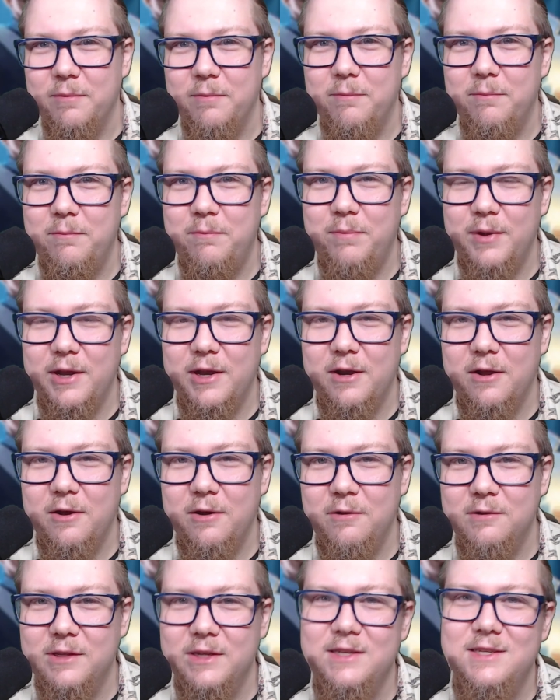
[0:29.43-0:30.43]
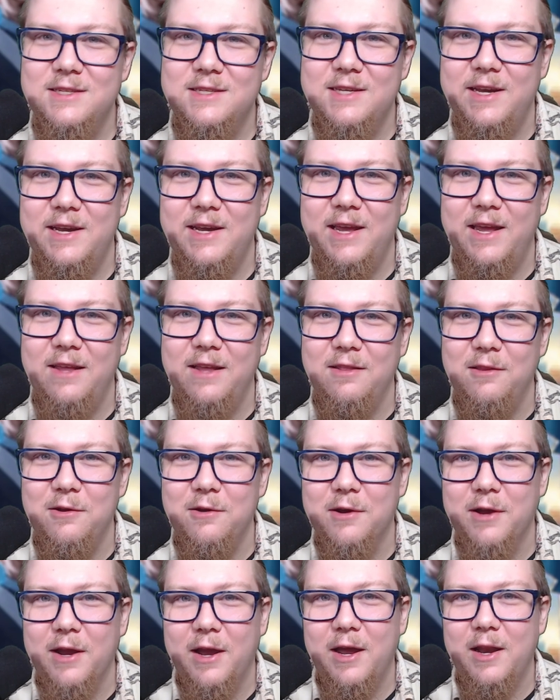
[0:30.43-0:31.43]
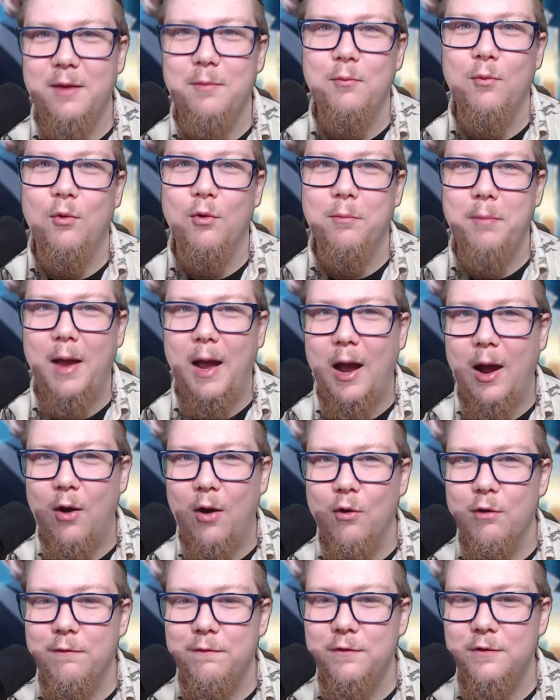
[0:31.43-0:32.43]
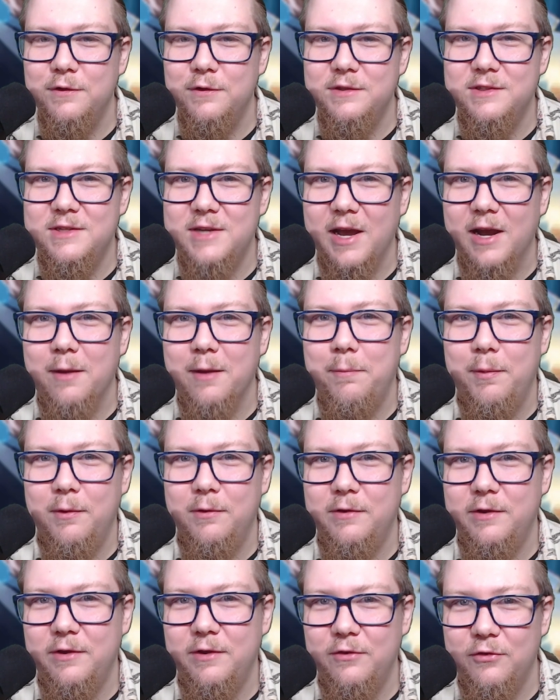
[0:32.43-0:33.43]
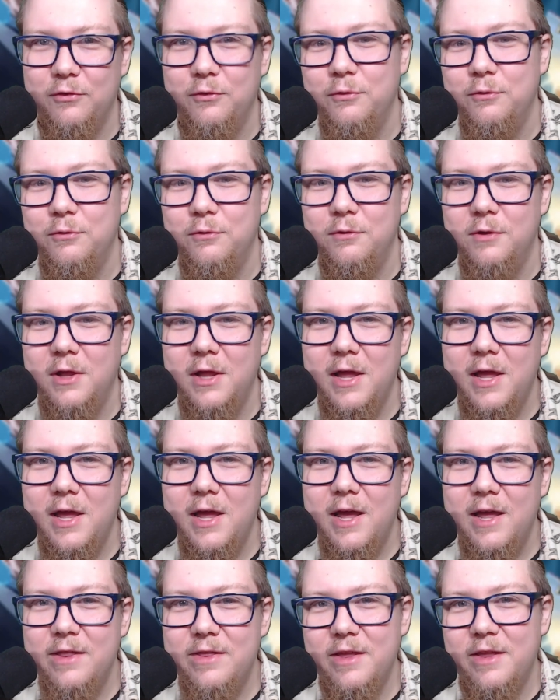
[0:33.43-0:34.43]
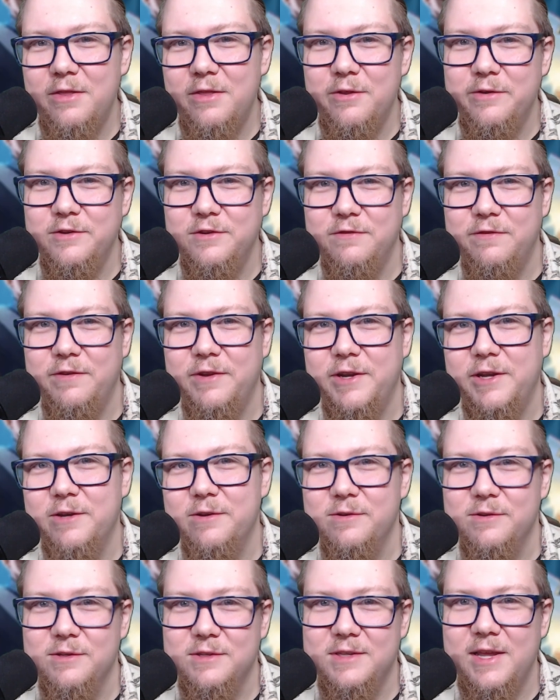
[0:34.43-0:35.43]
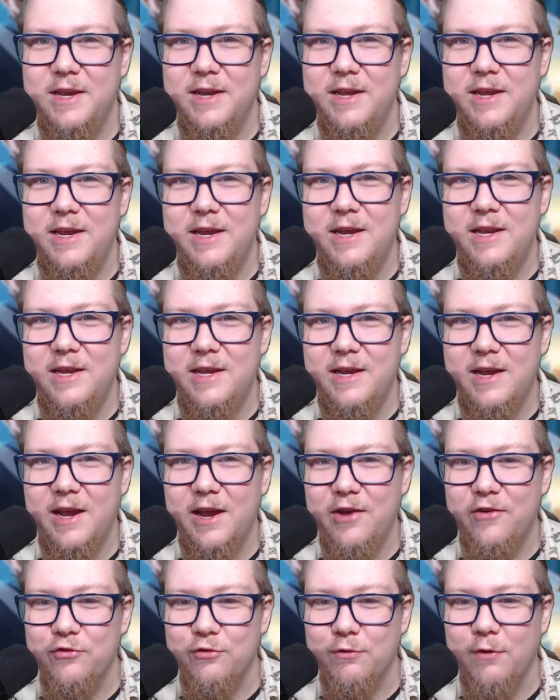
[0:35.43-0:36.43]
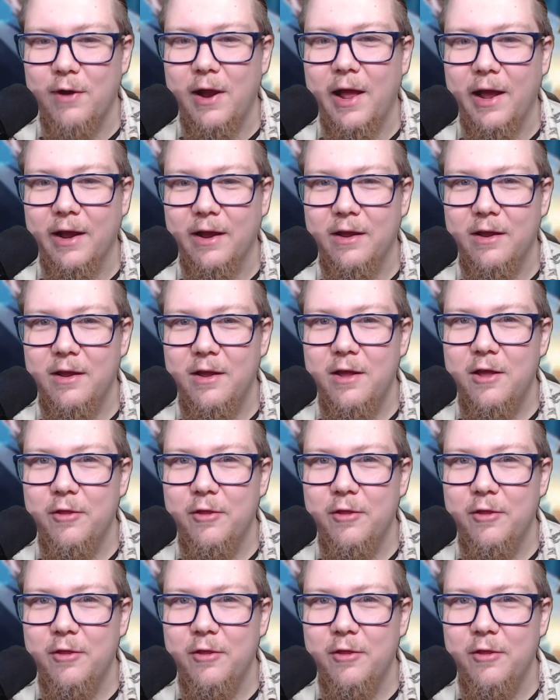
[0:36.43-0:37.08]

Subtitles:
But let's take a look at a more powerful deck building tool than those videos, than EDHREC,